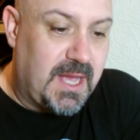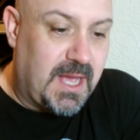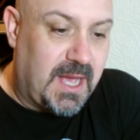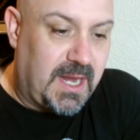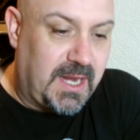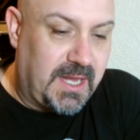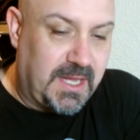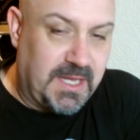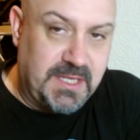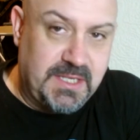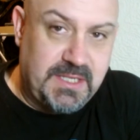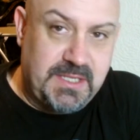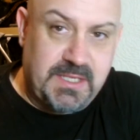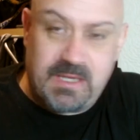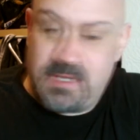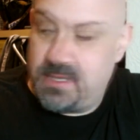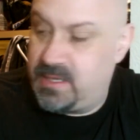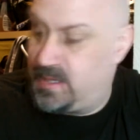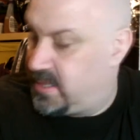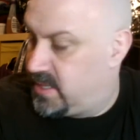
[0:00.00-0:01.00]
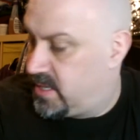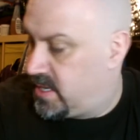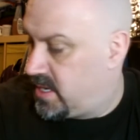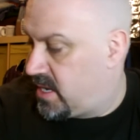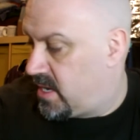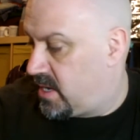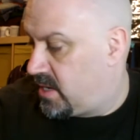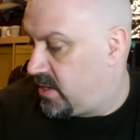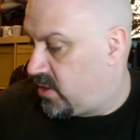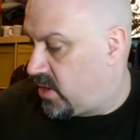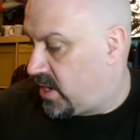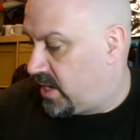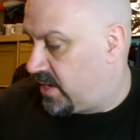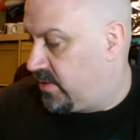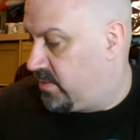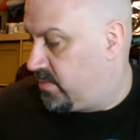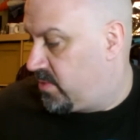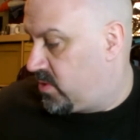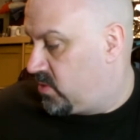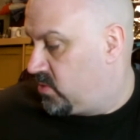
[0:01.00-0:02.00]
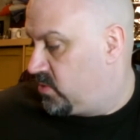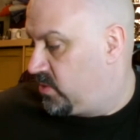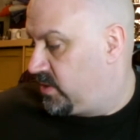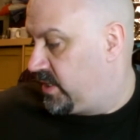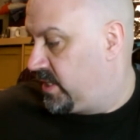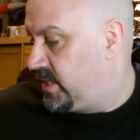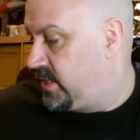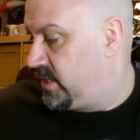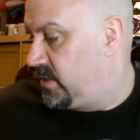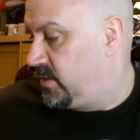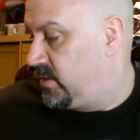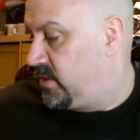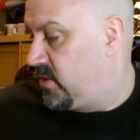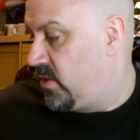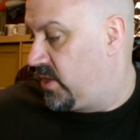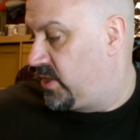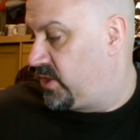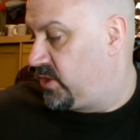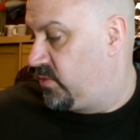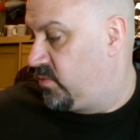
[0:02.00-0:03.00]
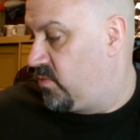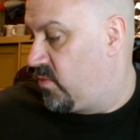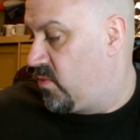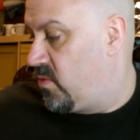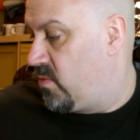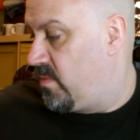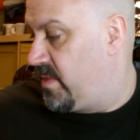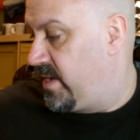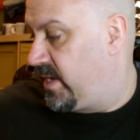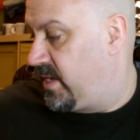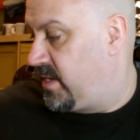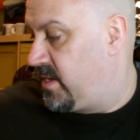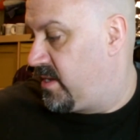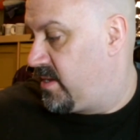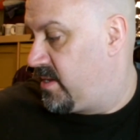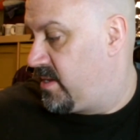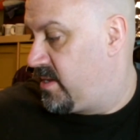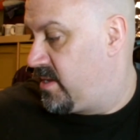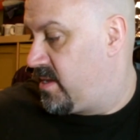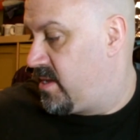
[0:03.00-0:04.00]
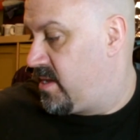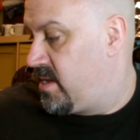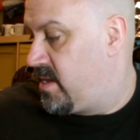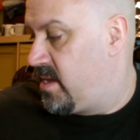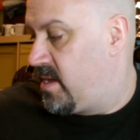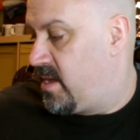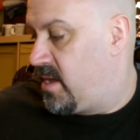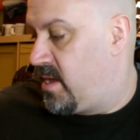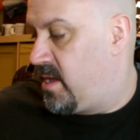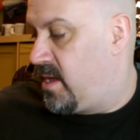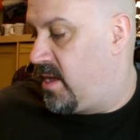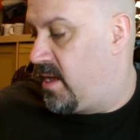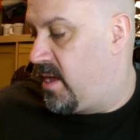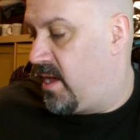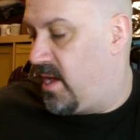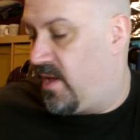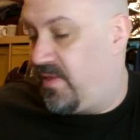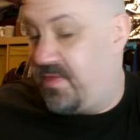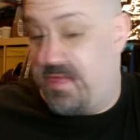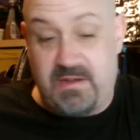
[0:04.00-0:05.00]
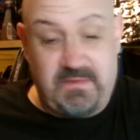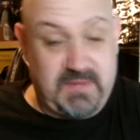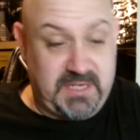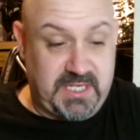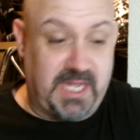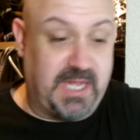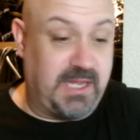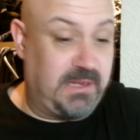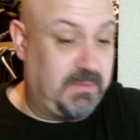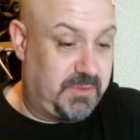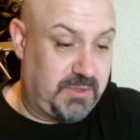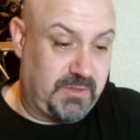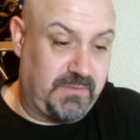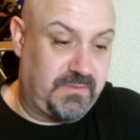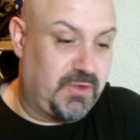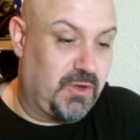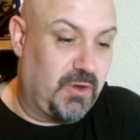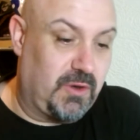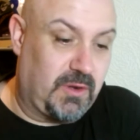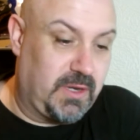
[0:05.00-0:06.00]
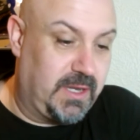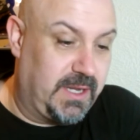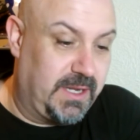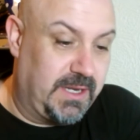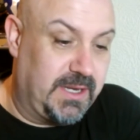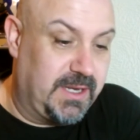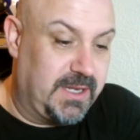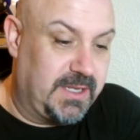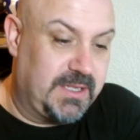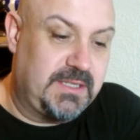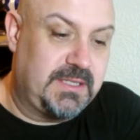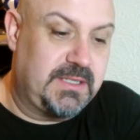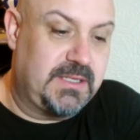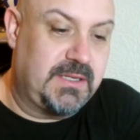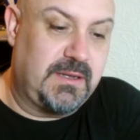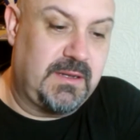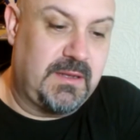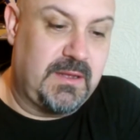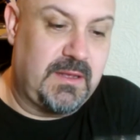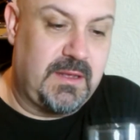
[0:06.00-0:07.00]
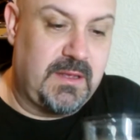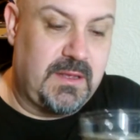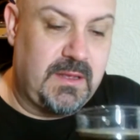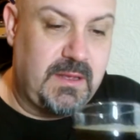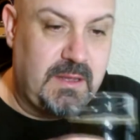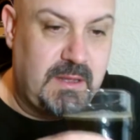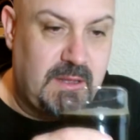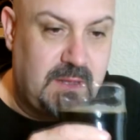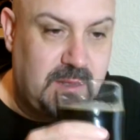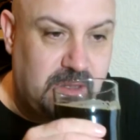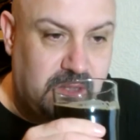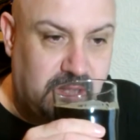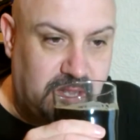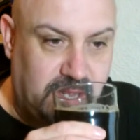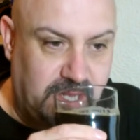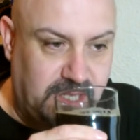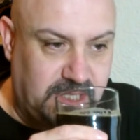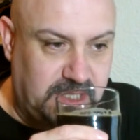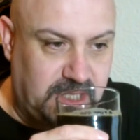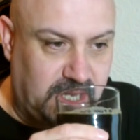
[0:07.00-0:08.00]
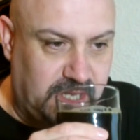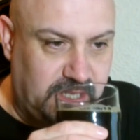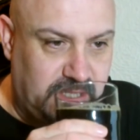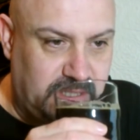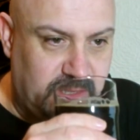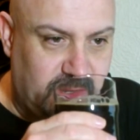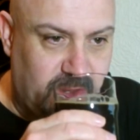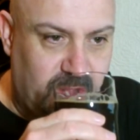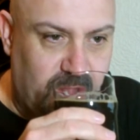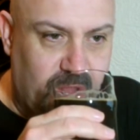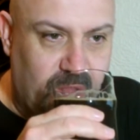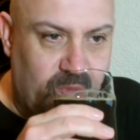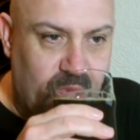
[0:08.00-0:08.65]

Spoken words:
and it is, like the bottle says, nice and warming. And there is heaps of chocolate in this. It tastes like